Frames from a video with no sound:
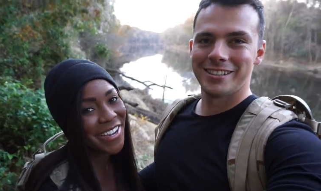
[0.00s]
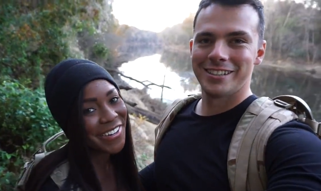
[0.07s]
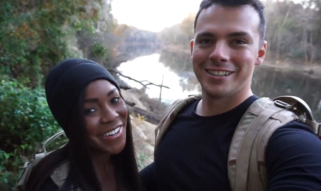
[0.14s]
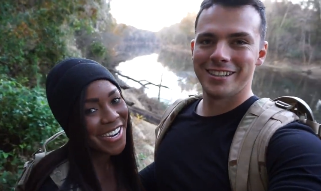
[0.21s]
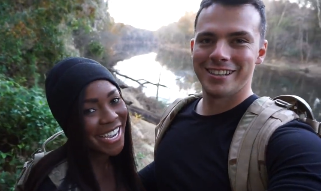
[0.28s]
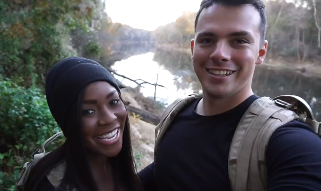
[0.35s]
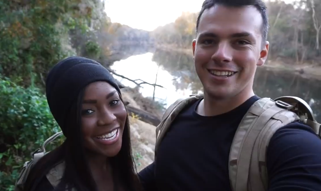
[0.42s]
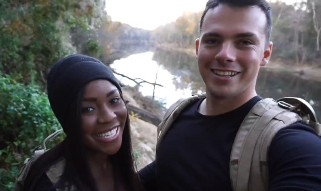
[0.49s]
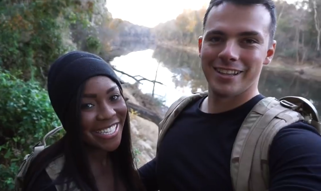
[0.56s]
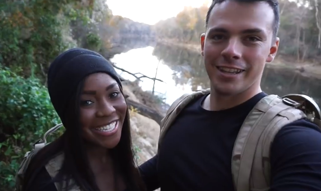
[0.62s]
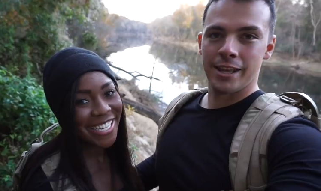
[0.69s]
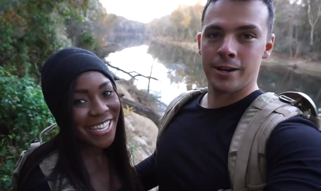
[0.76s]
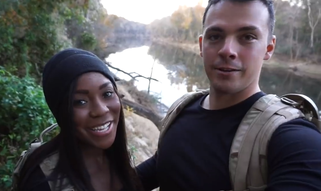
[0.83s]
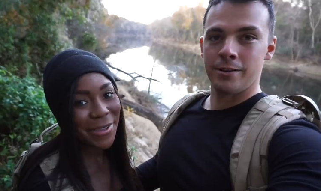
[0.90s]
Speaker 1: All right.
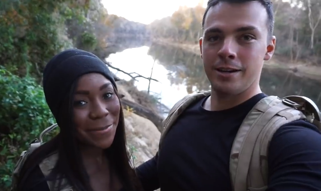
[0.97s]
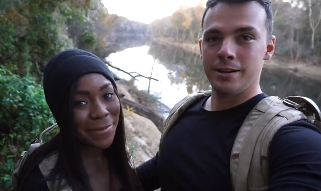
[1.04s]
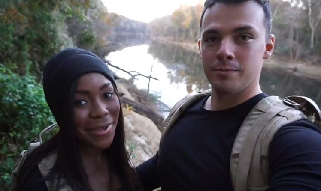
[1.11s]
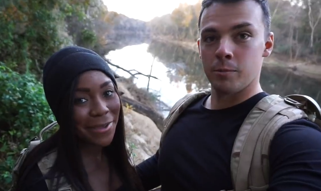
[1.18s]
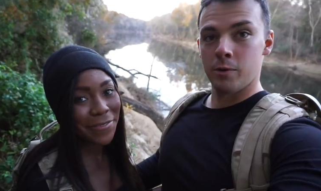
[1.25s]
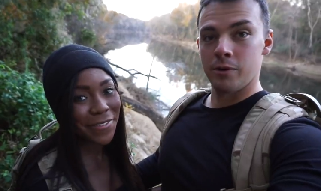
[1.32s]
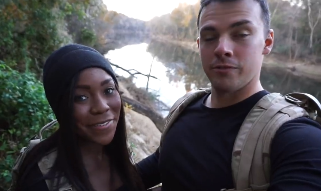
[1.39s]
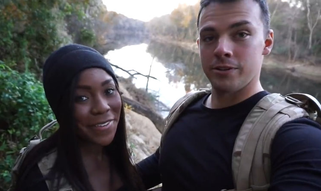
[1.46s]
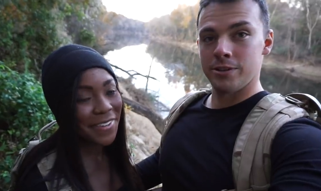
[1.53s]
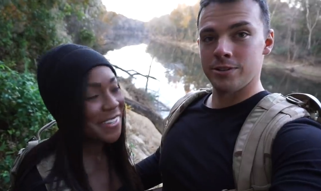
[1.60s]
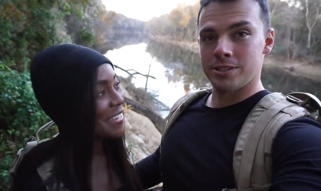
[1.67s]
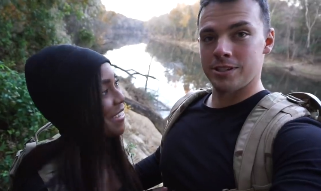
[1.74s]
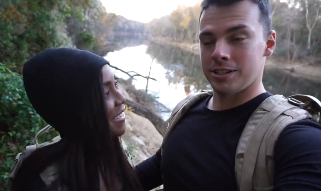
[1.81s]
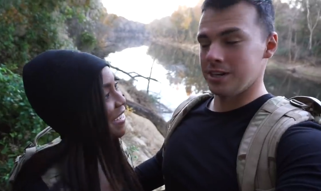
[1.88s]
Speaker 2: All right. But more for,
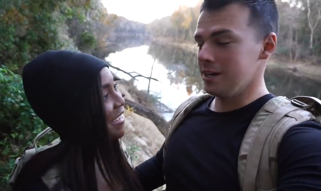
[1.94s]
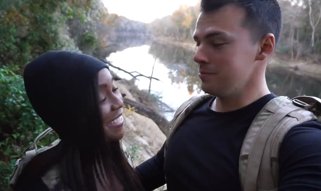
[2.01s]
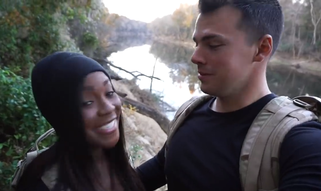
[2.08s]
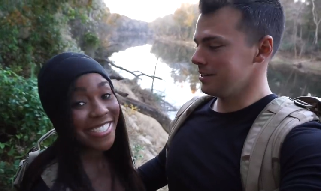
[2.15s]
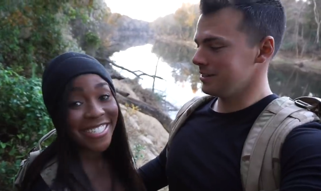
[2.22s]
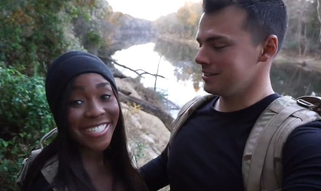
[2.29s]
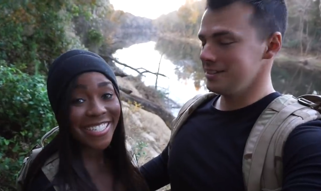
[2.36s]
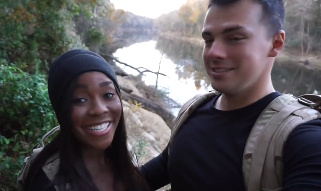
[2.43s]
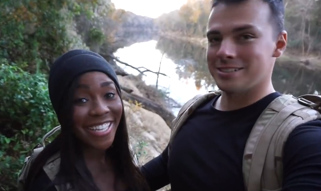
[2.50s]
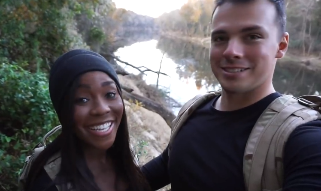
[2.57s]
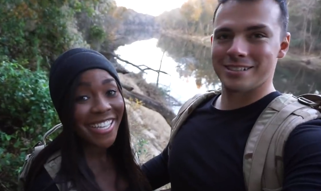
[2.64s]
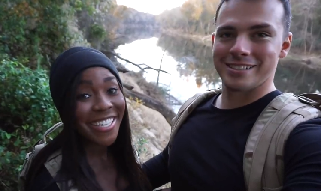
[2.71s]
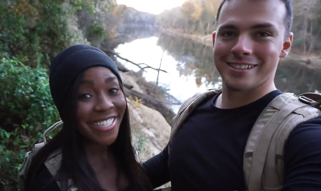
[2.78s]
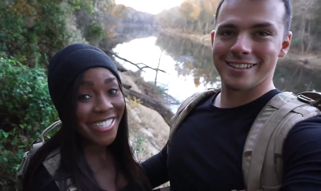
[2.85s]
views to come like
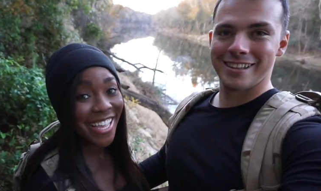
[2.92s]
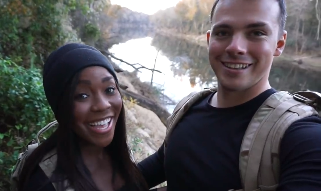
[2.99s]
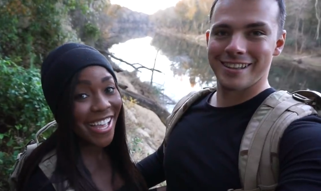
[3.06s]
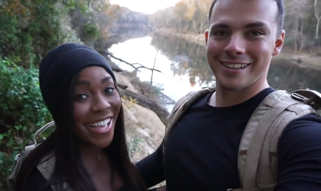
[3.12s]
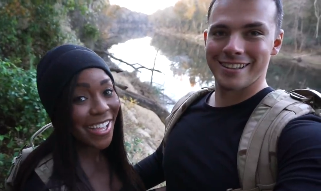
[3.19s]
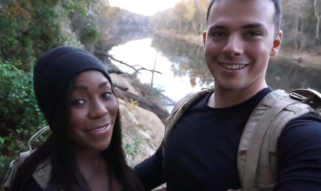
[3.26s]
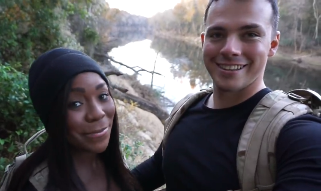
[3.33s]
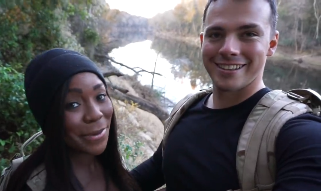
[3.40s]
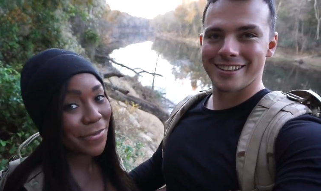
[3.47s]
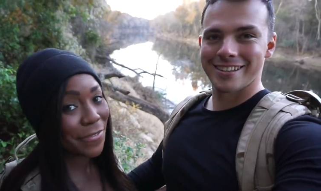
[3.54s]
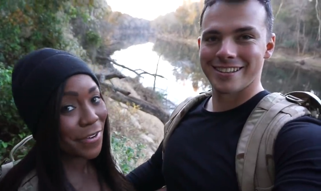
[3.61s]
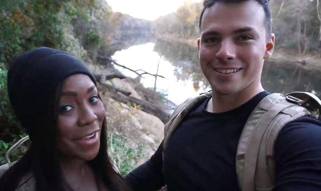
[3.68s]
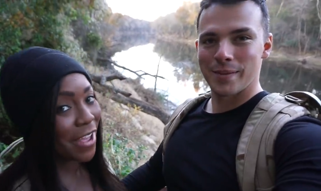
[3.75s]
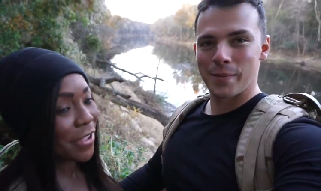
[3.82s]
this.
Speaker 1: Yeah. But
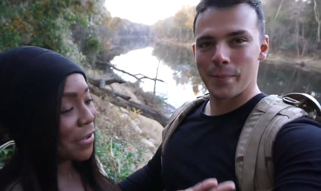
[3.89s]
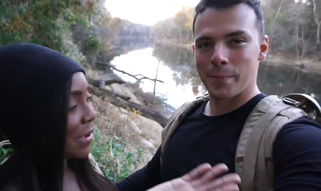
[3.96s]
for now,